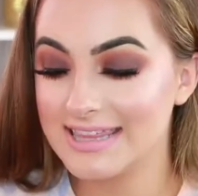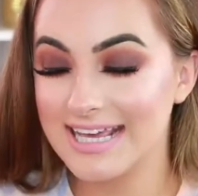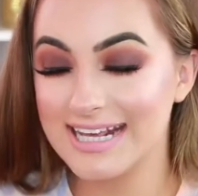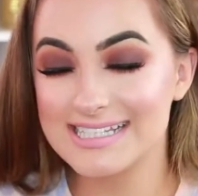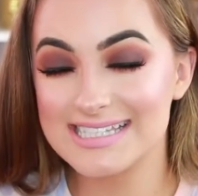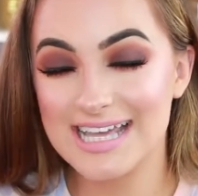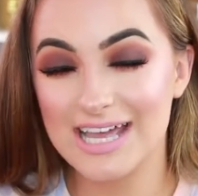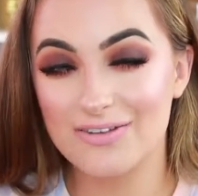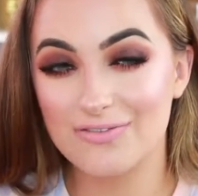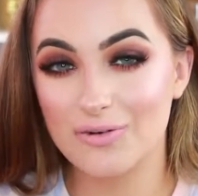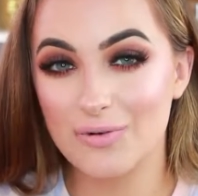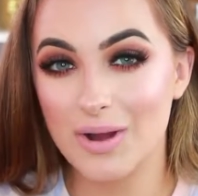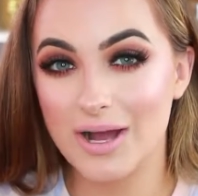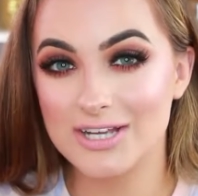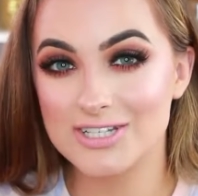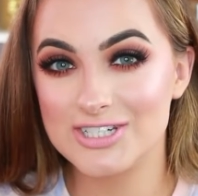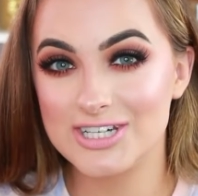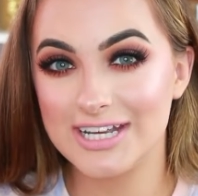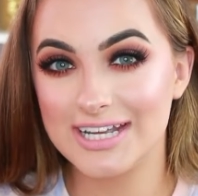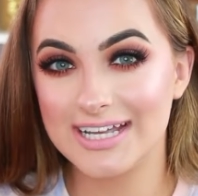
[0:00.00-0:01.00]
Thanks again for
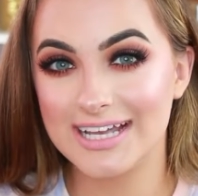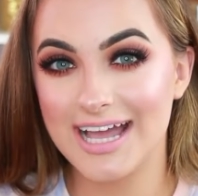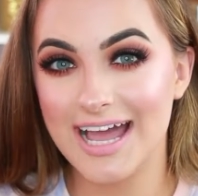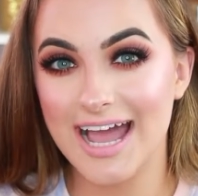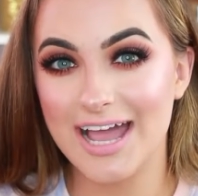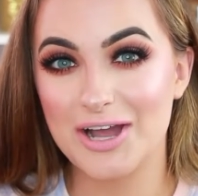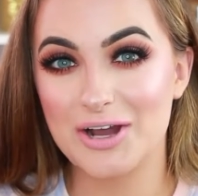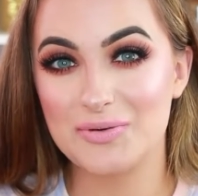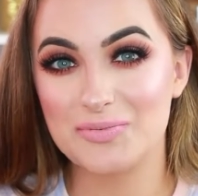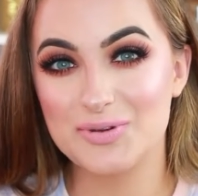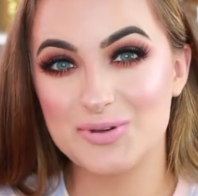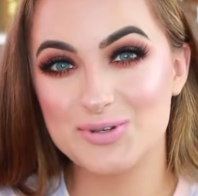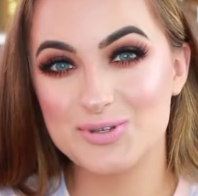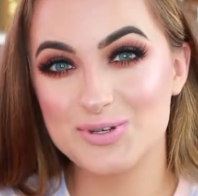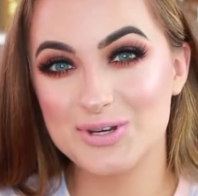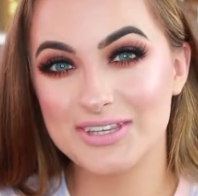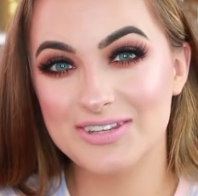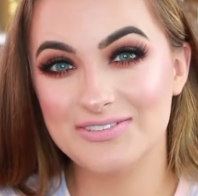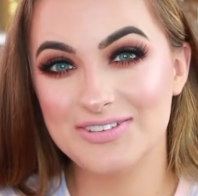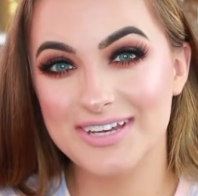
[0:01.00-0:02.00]
watching. I hope you
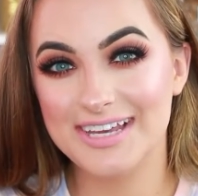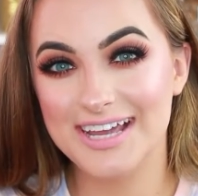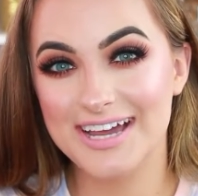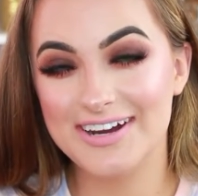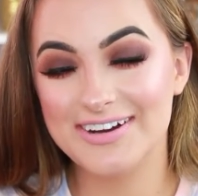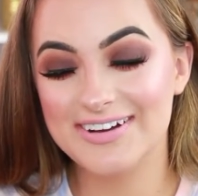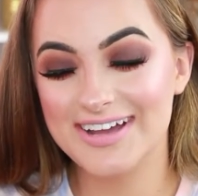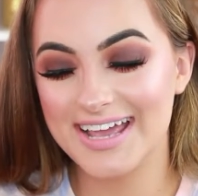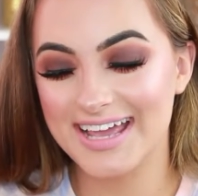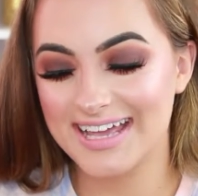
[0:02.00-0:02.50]
enjoyed the video,